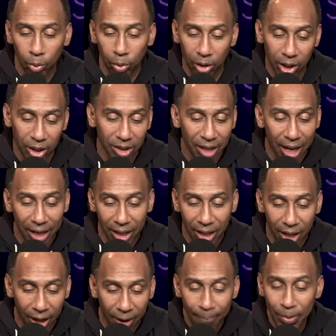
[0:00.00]
looks like
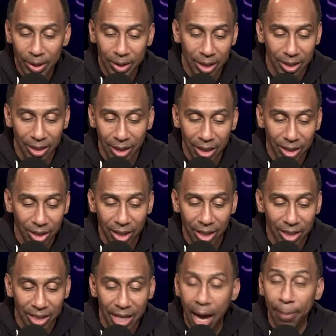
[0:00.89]
her to such an
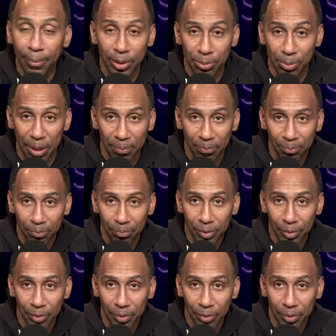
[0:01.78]
establishment.